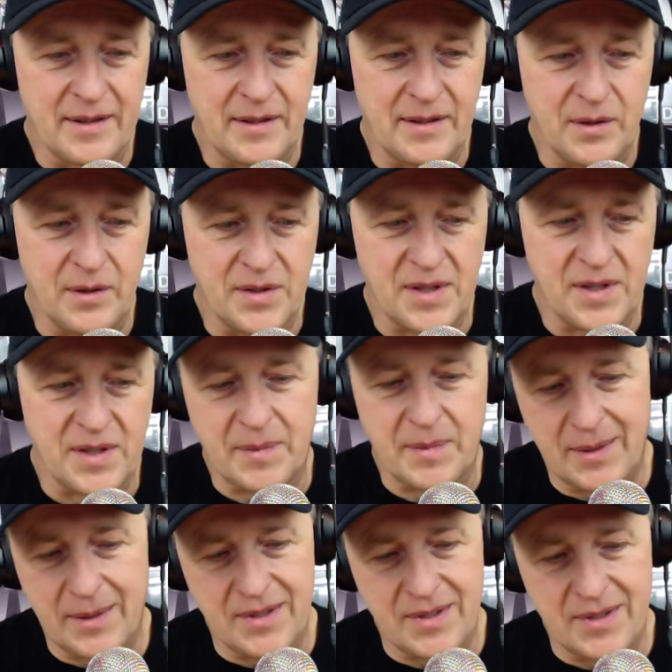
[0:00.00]

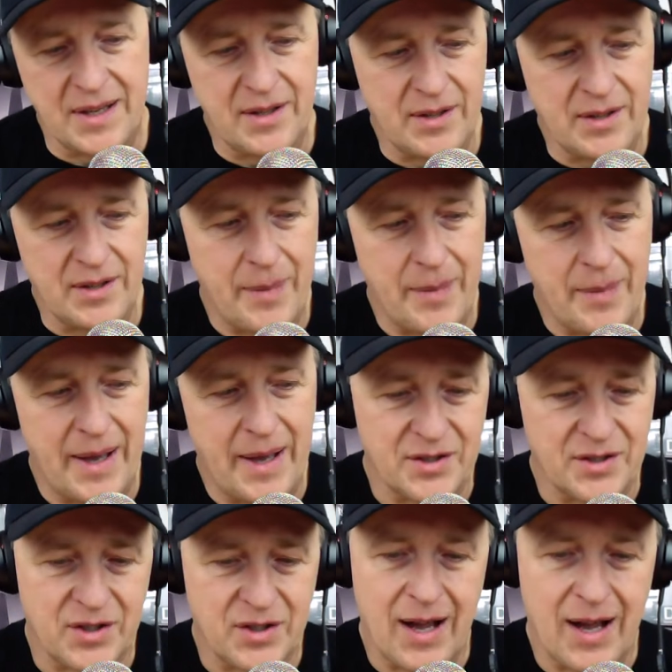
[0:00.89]
sometimes you say you come back to
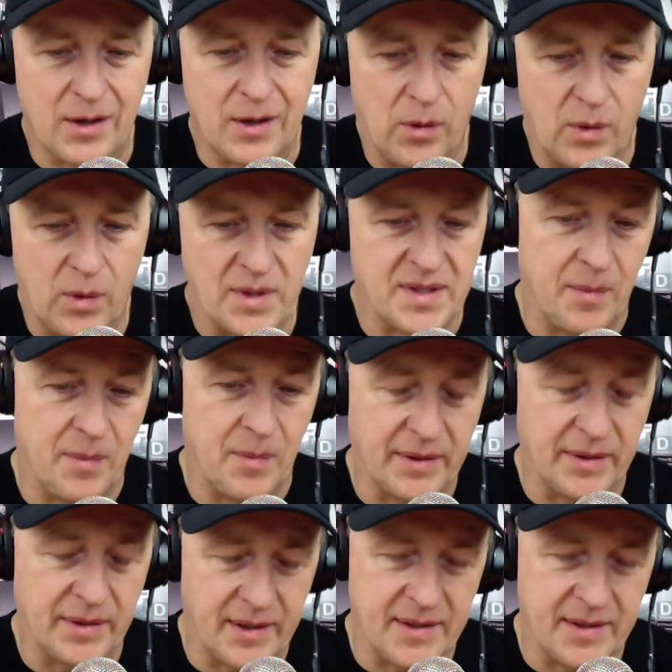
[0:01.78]
Chicago once a
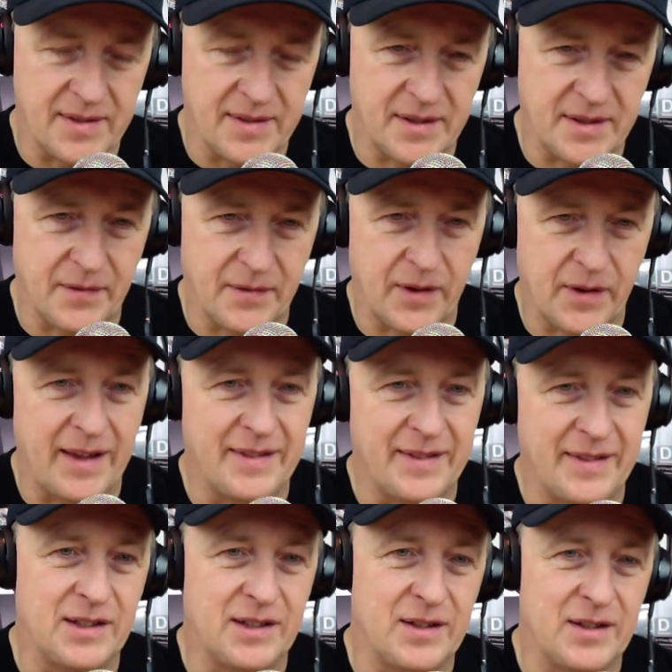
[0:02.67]
month and it's different. I
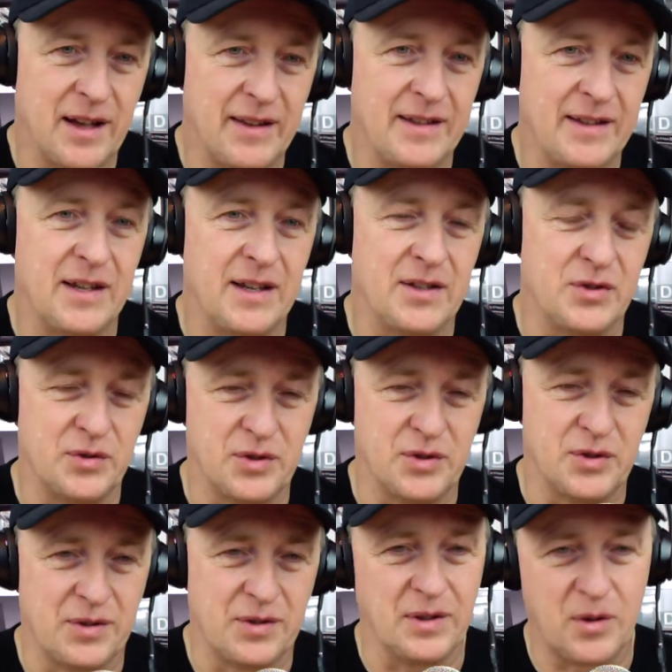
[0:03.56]
think as you
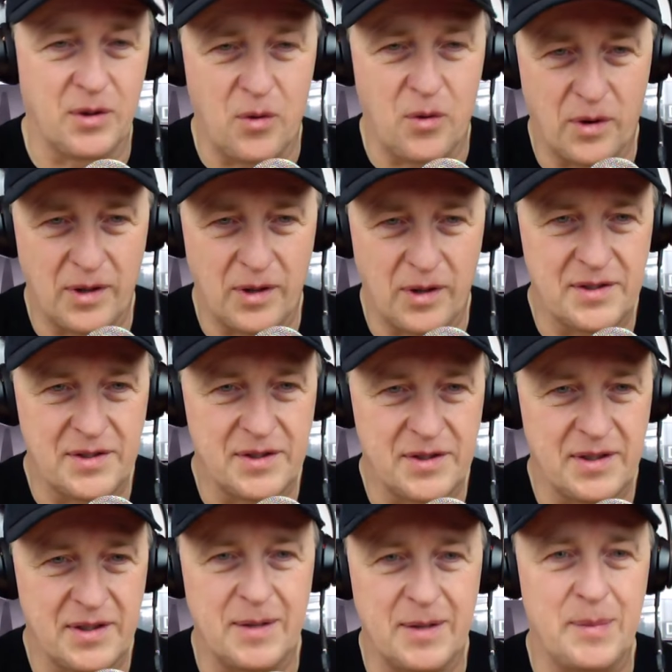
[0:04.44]
turn the corners,
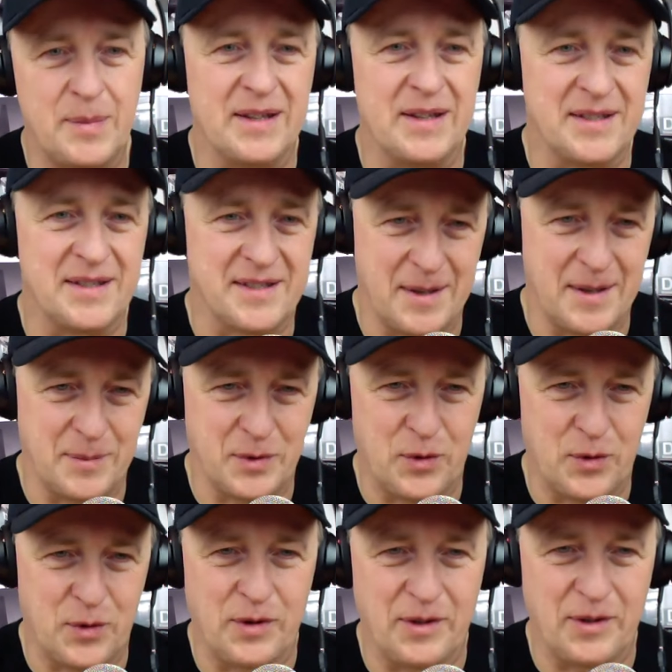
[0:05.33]
it could be the same
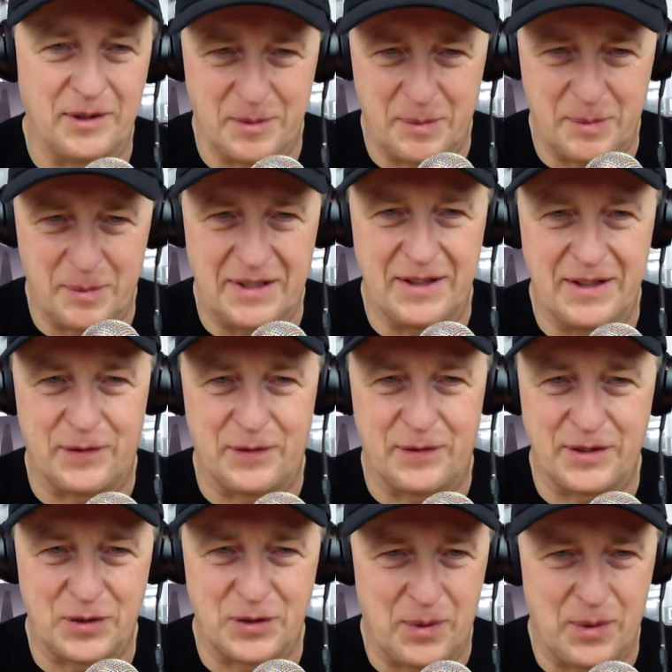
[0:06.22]
corner. It'll be
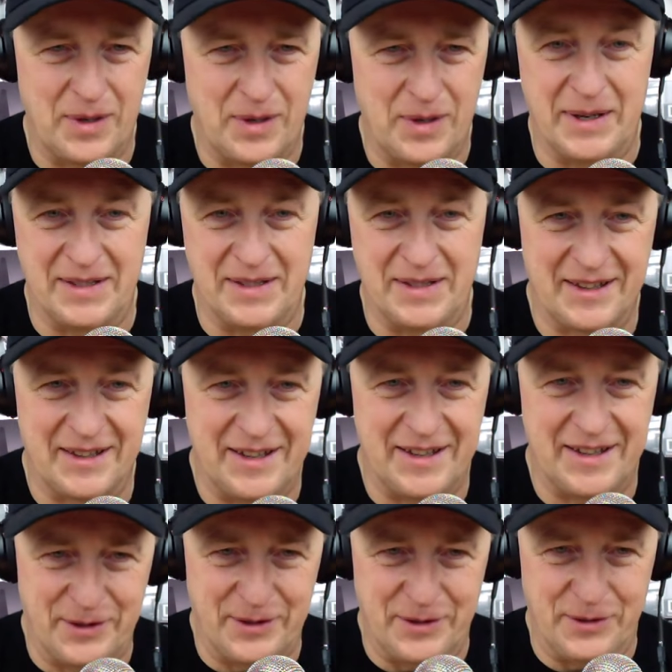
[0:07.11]
different 20 minutes
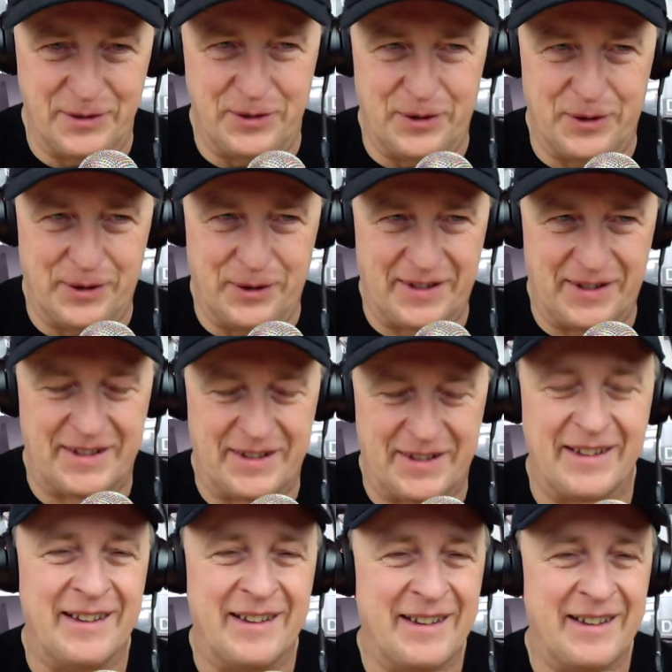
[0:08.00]
later in New York.
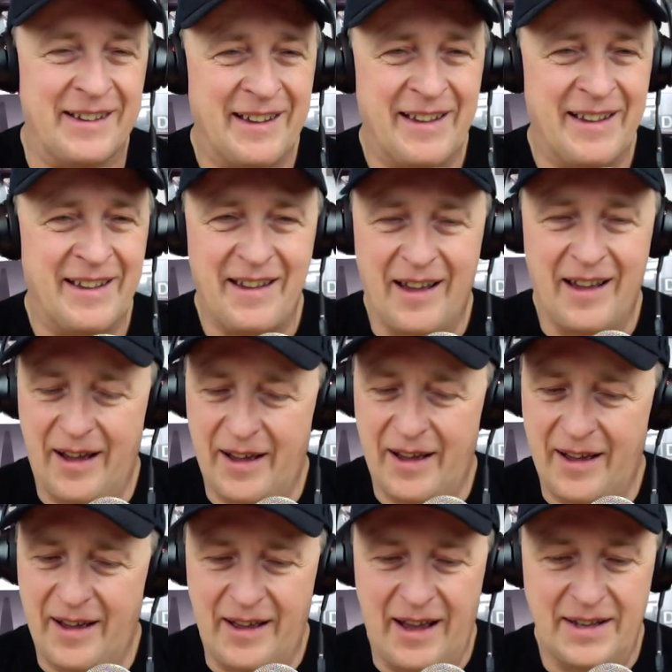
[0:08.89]

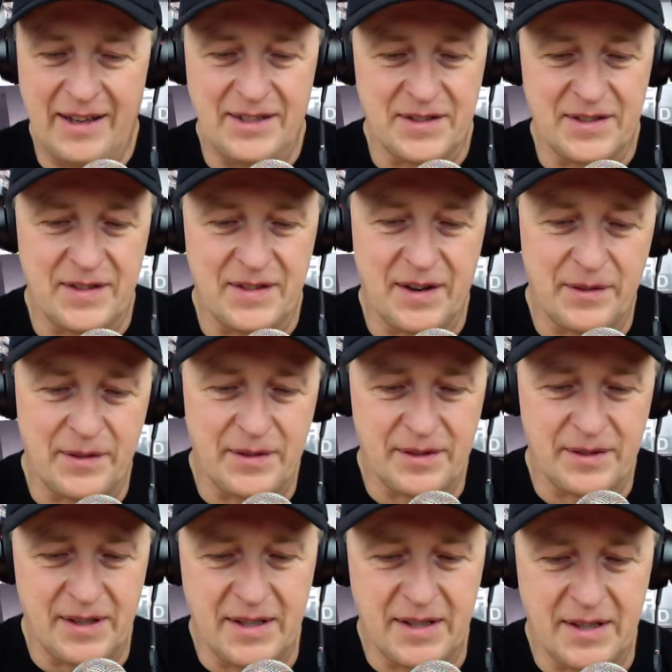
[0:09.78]
I just never.
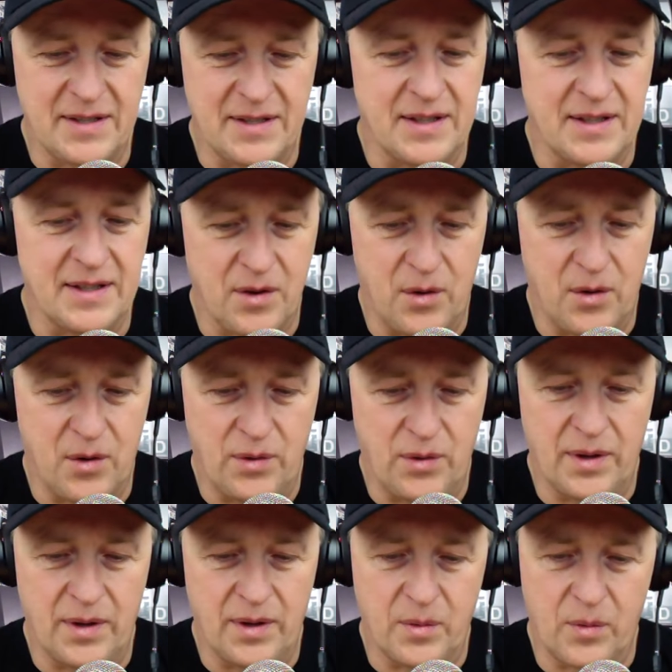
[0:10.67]
It's a whole
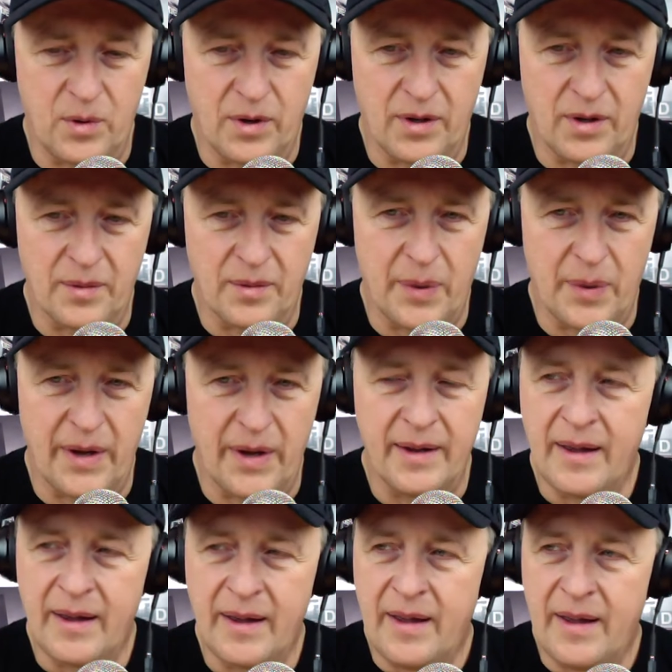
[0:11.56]
nother world. But
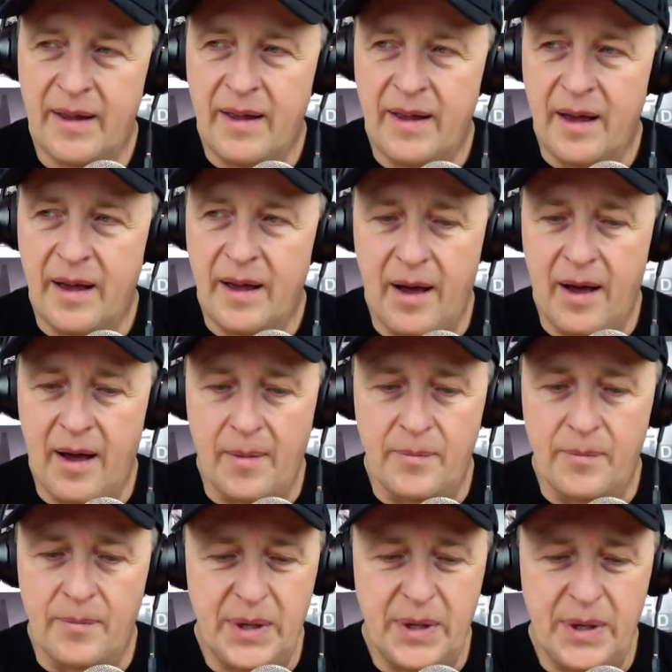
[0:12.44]

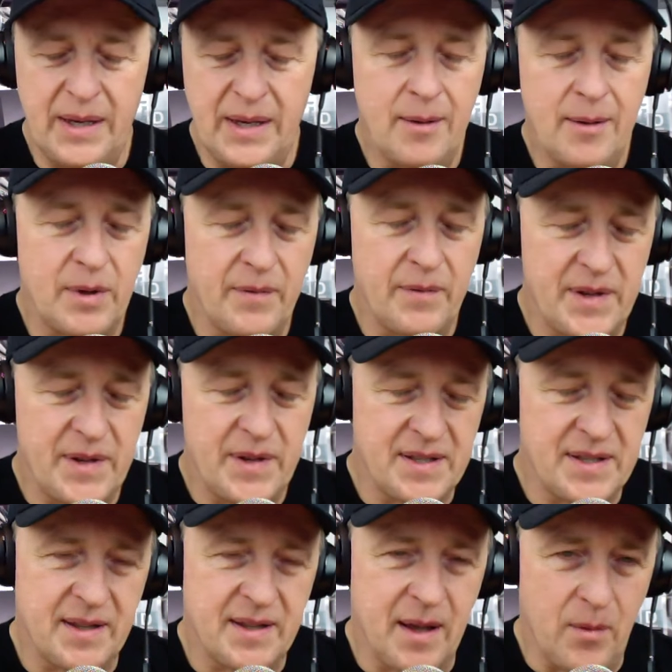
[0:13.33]
being able to
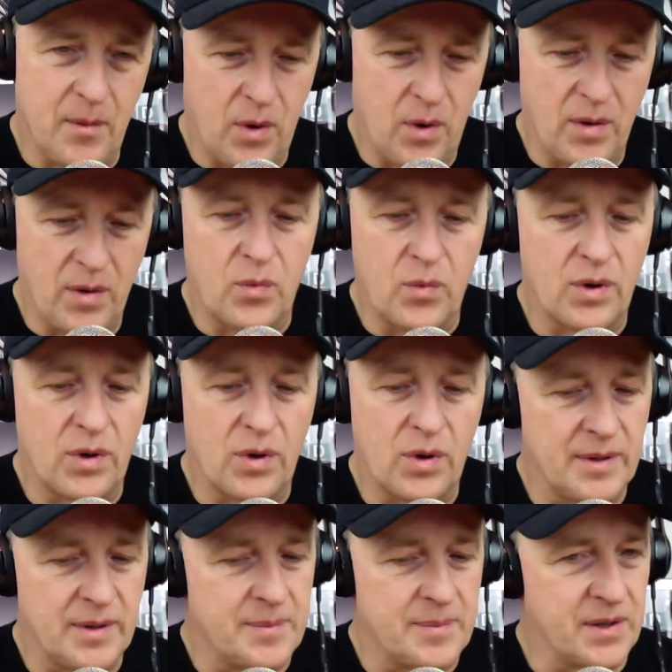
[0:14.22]
visit that One
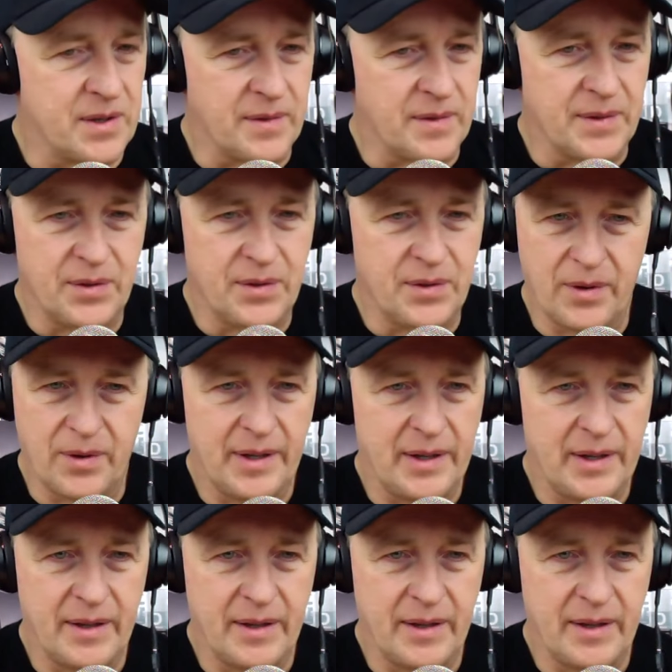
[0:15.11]
World Observatory,